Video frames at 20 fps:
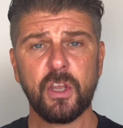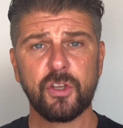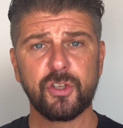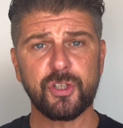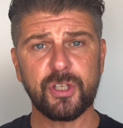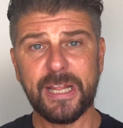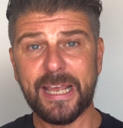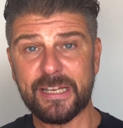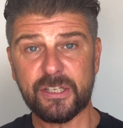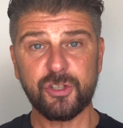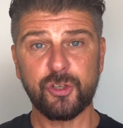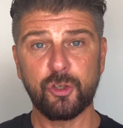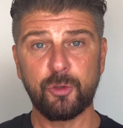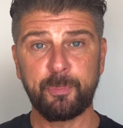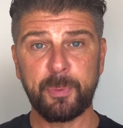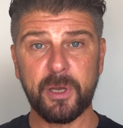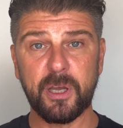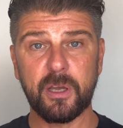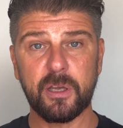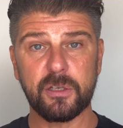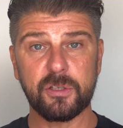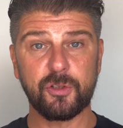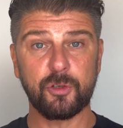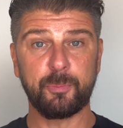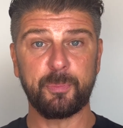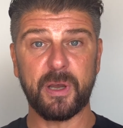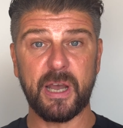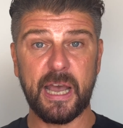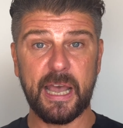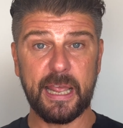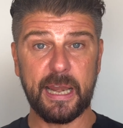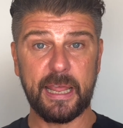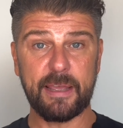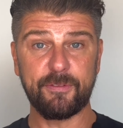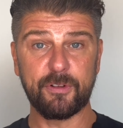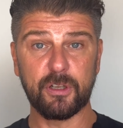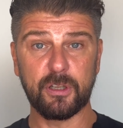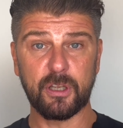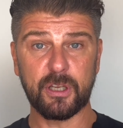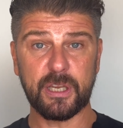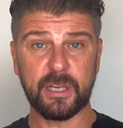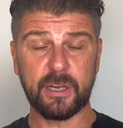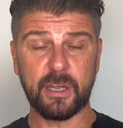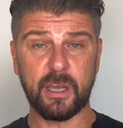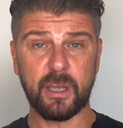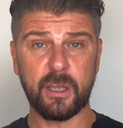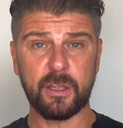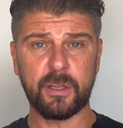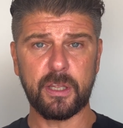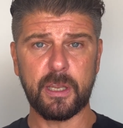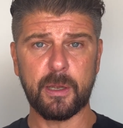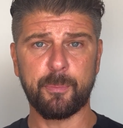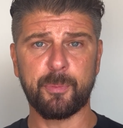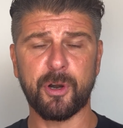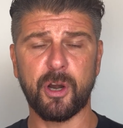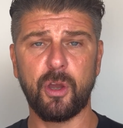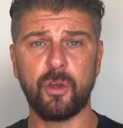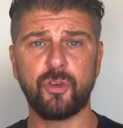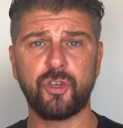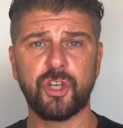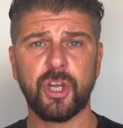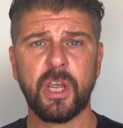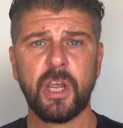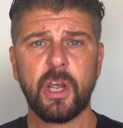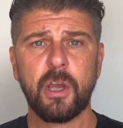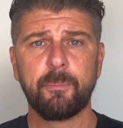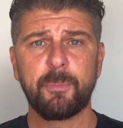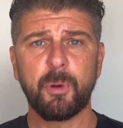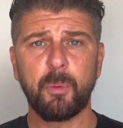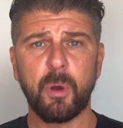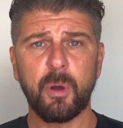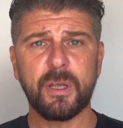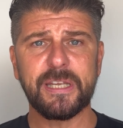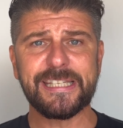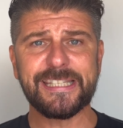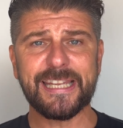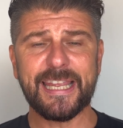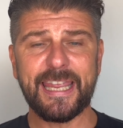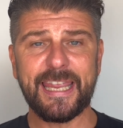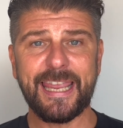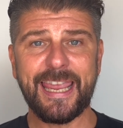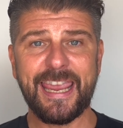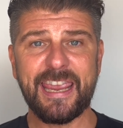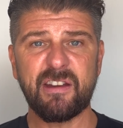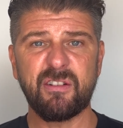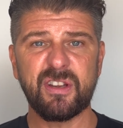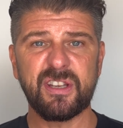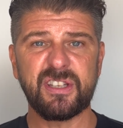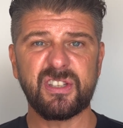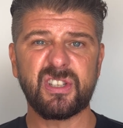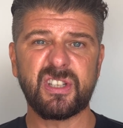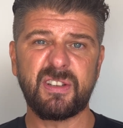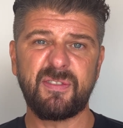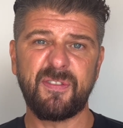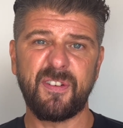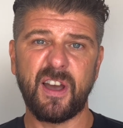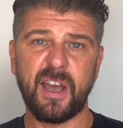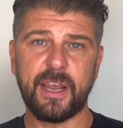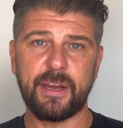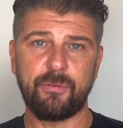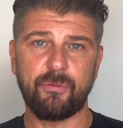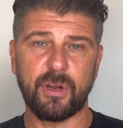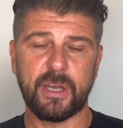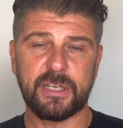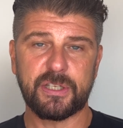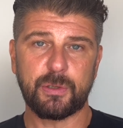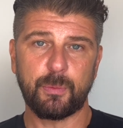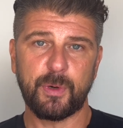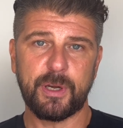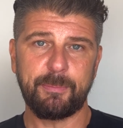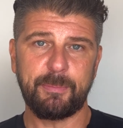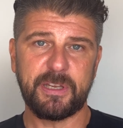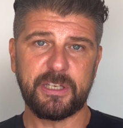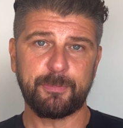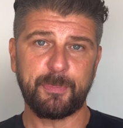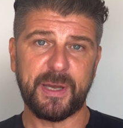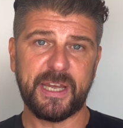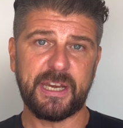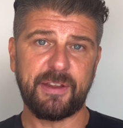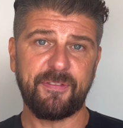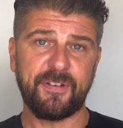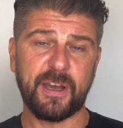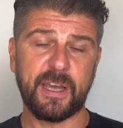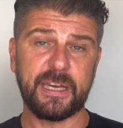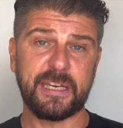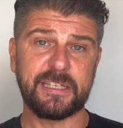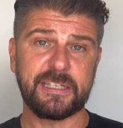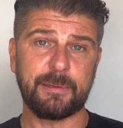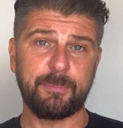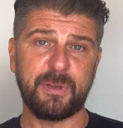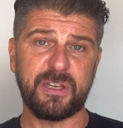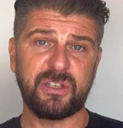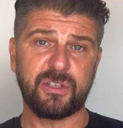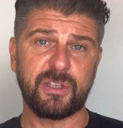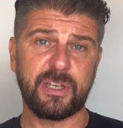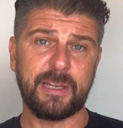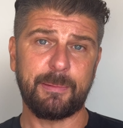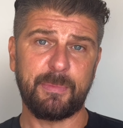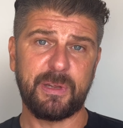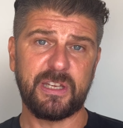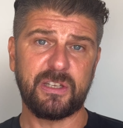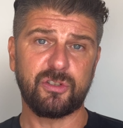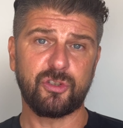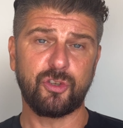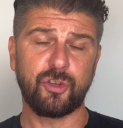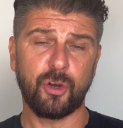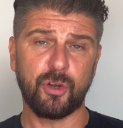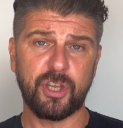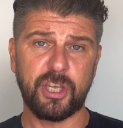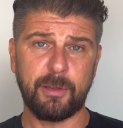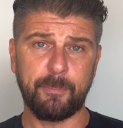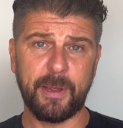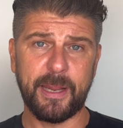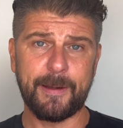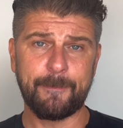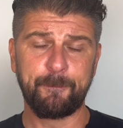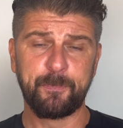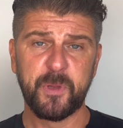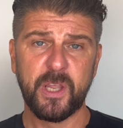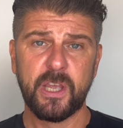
So that's super, super high level looking at the approach. But what he's saying here is define, right? So what it means by define is it means document.